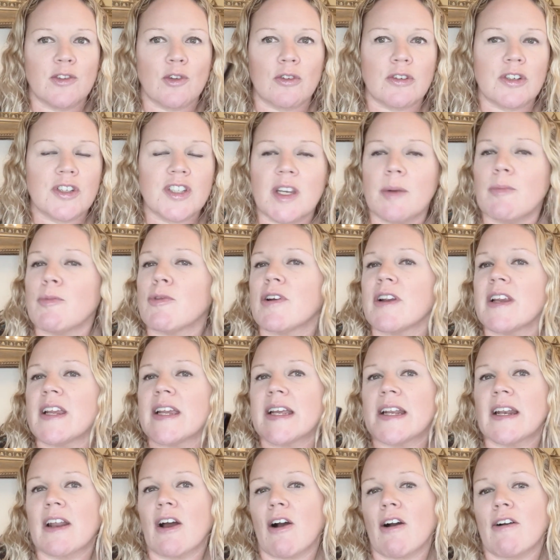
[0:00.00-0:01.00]
shimmery
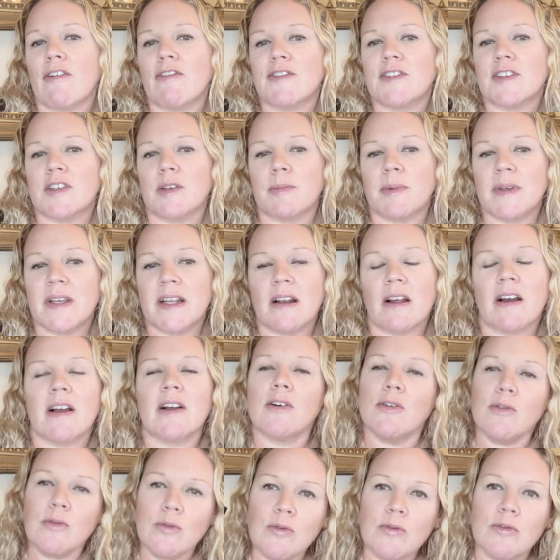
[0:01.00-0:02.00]
enough to be like,
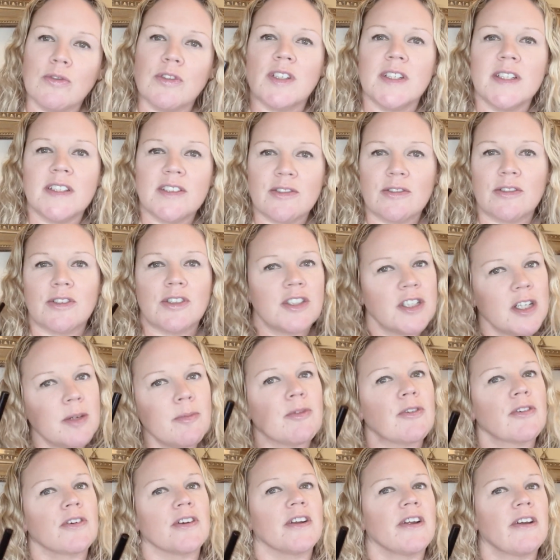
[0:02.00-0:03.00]
oh, she's got
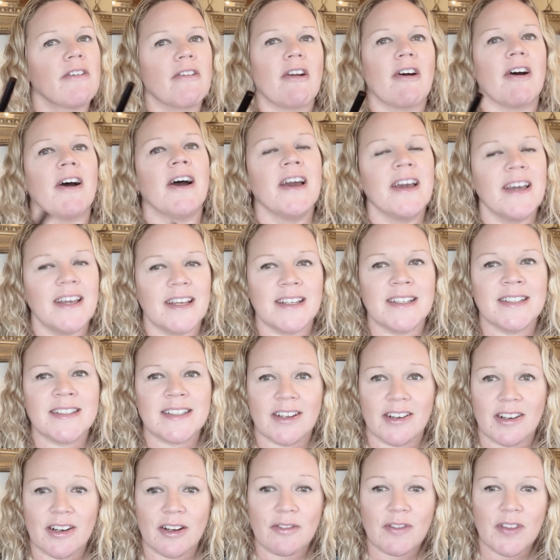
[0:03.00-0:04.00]
shimmer on her eyes
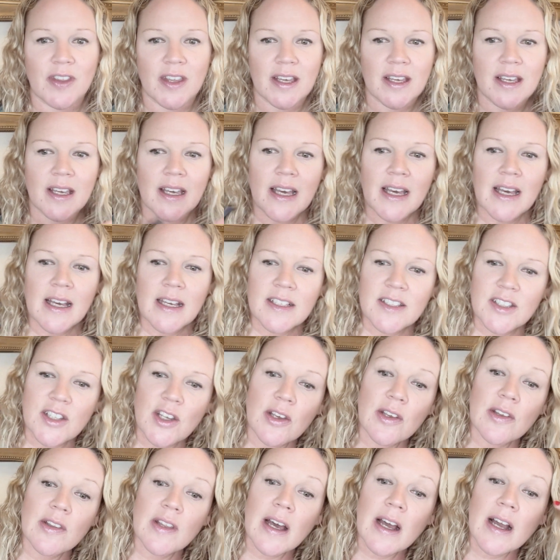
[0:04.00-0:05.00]
kind of thing.
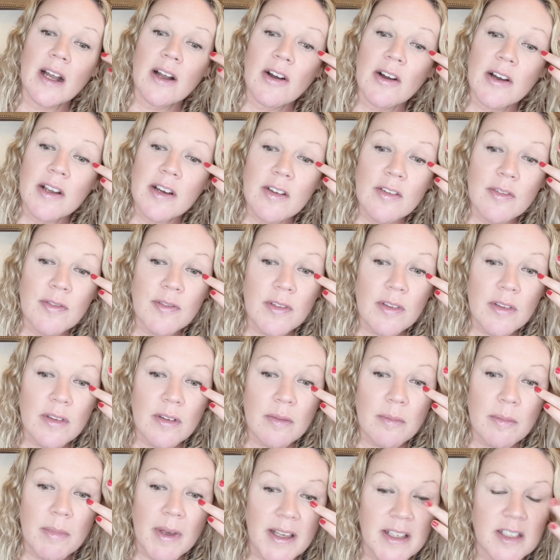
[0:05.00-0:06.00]
So that kind of
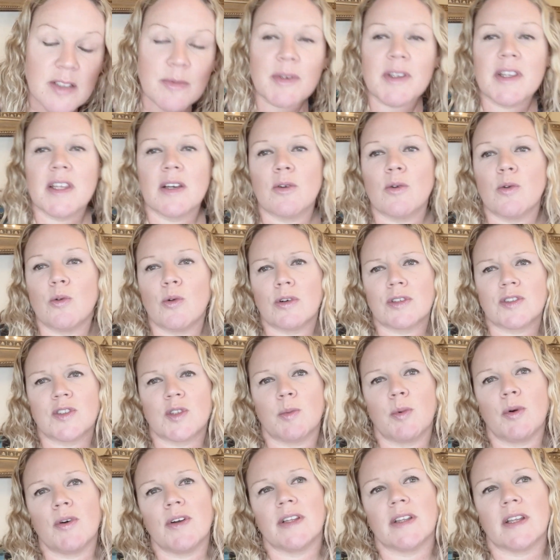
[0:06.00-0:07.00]
makes me think, well, what's the
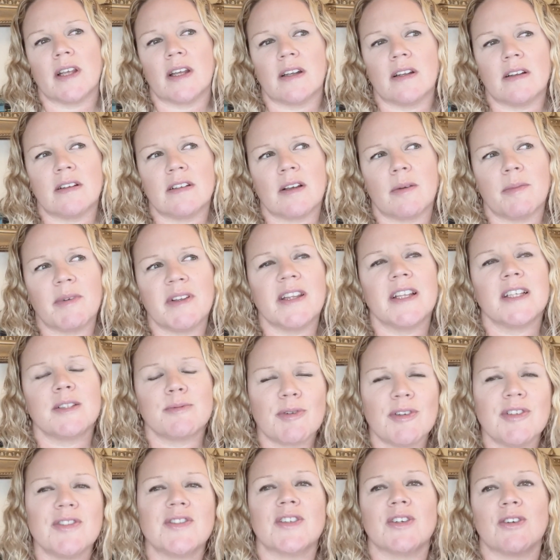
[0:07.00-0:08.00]
point then? I mean, there's
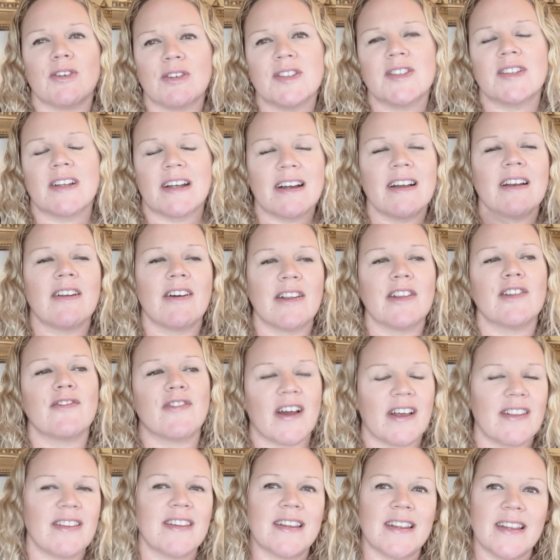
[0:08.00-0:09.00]
pros and cons. Like I like the
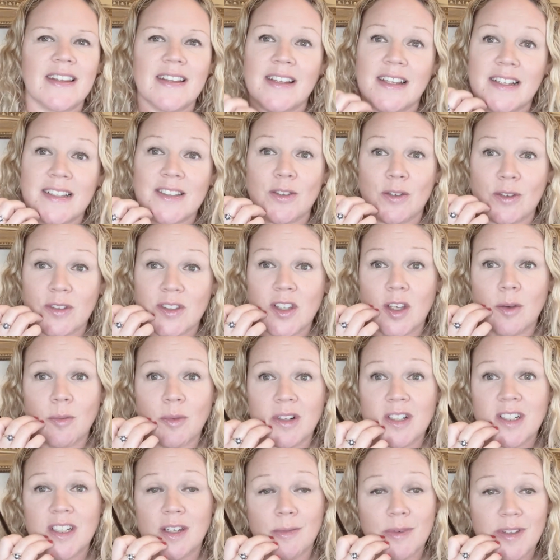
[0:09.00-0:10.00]
fact that there's not so
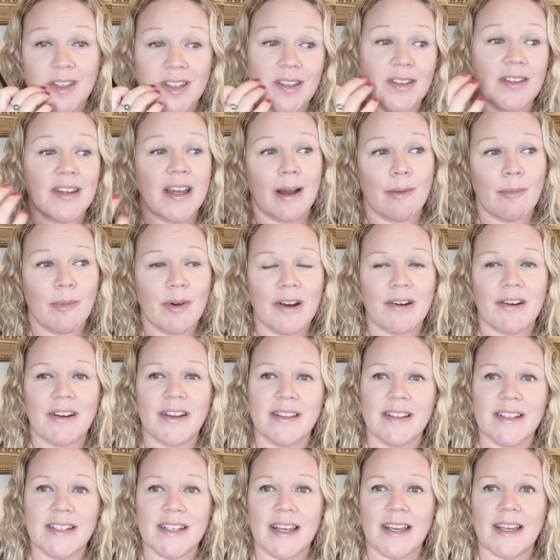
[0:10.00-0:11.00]
much shimmer that you can wear it in
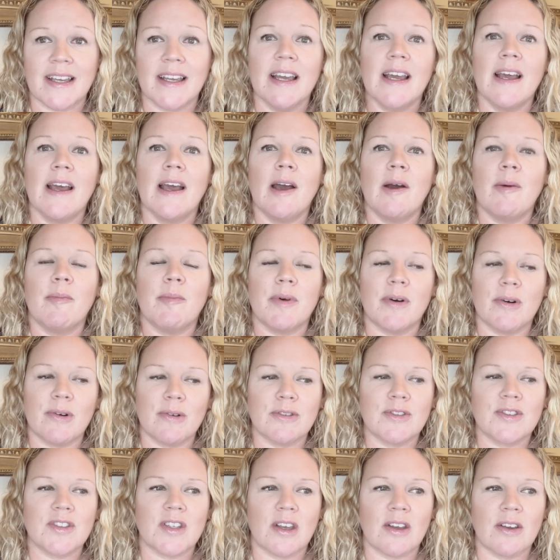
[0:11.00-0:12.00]
the day, but
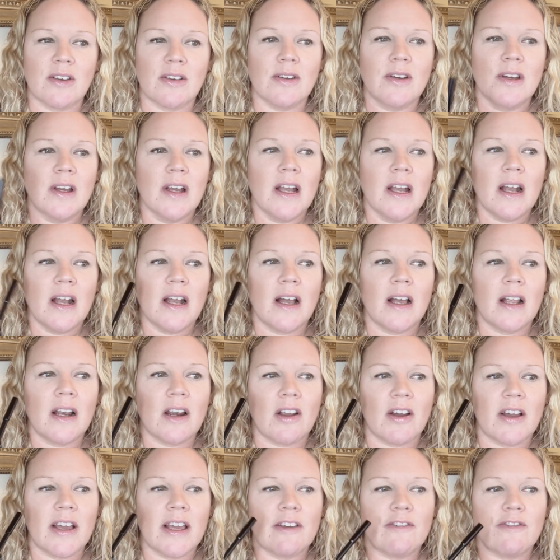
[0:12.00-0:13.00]
also
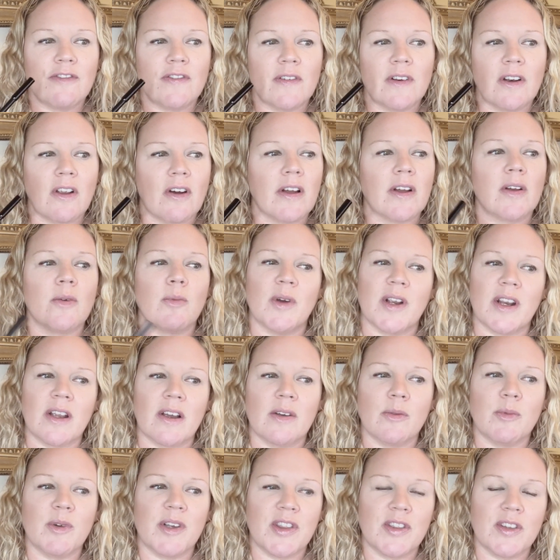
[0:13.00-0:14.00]
like when I
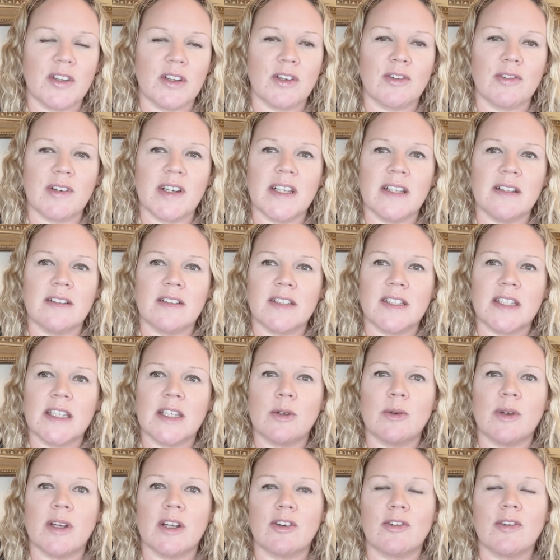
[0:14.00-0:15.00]
with the green, the
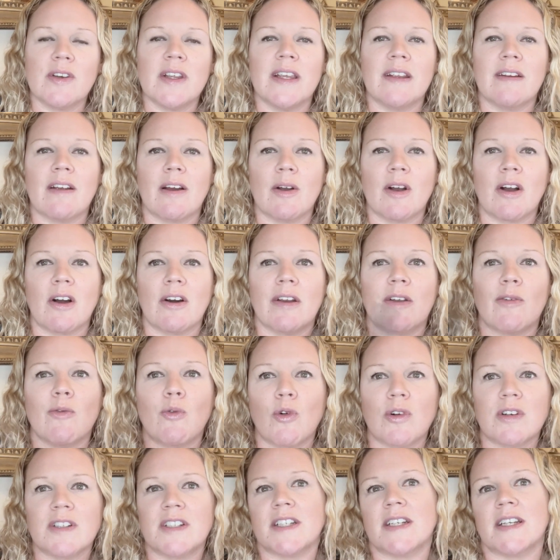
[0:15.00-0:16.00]
sequin green, I kind of
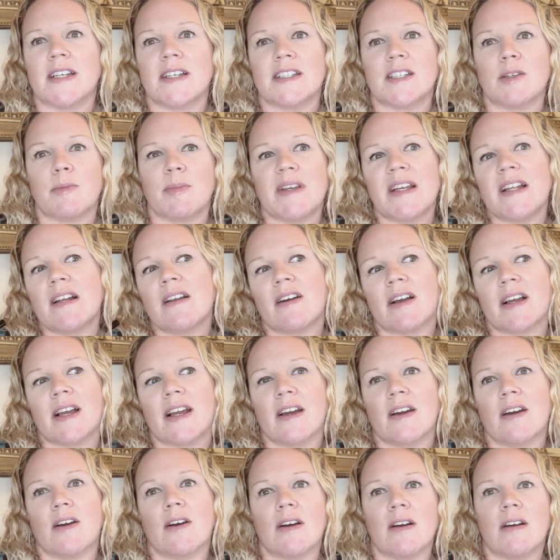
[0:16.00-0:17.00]
wanted it to be like
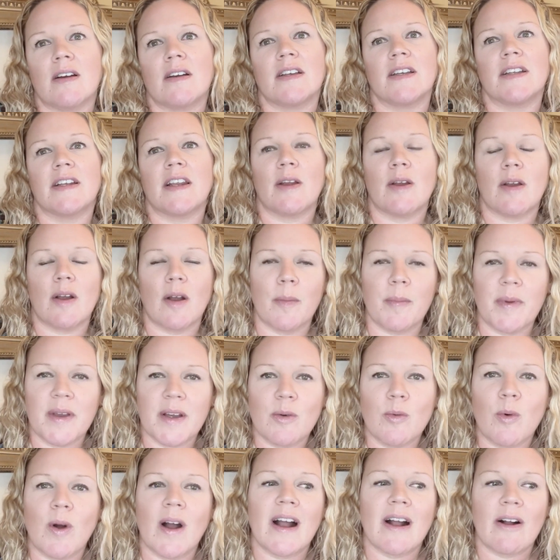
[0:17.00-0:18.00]
a, you know, a big
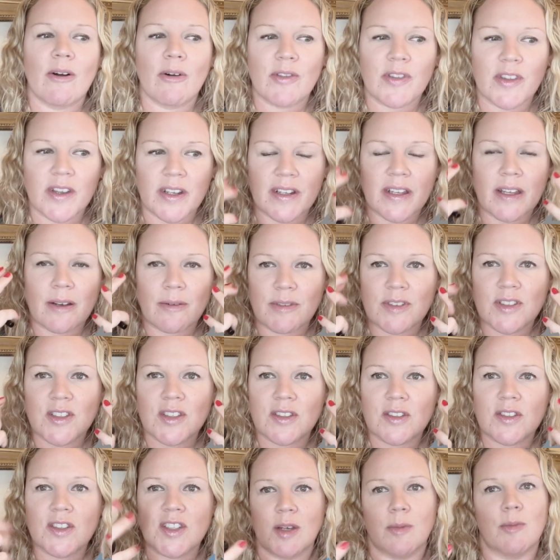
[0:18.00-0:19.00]
wow that there was
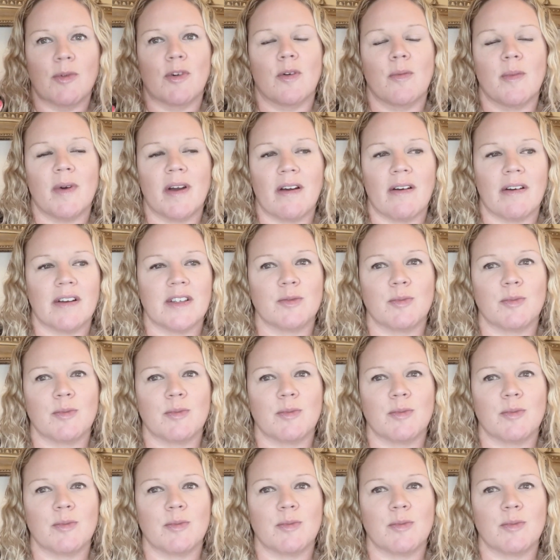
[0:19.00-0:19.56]
shimmer on my eyes,